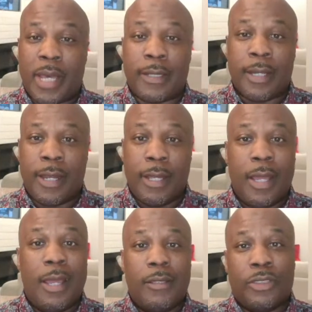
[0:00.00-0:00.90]
Still
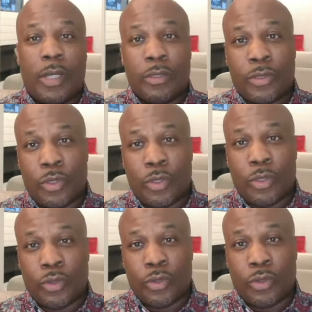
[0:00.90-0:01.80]
got Jeremiah Brown
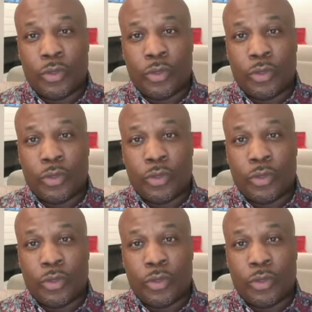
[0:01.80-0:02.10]
back there.